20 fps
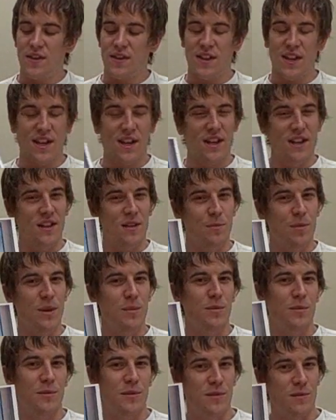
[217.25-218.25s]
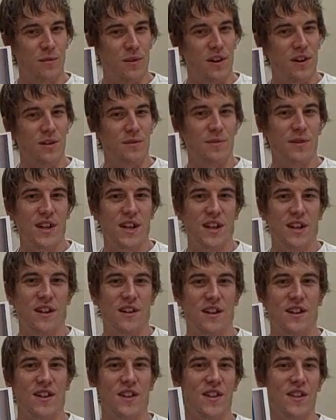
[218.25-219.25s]
thinking that people wouldn't want to read
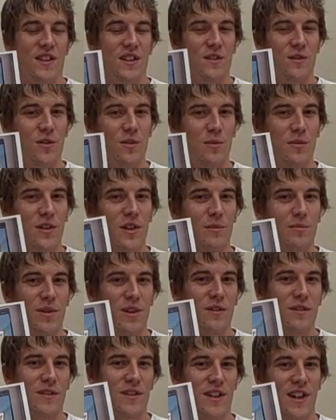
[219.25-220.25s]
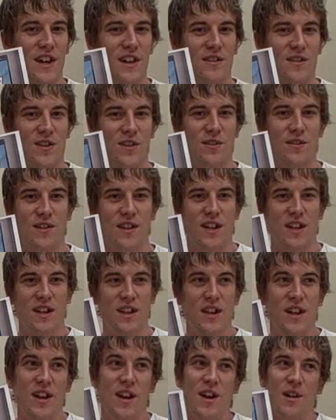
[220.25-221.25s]
on just a normal computer-style
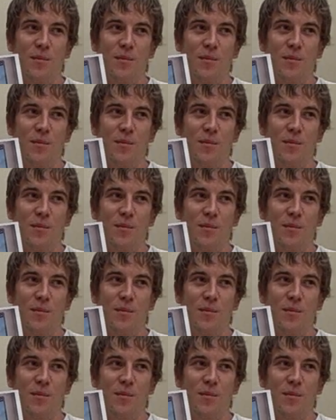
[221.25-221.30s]
screen.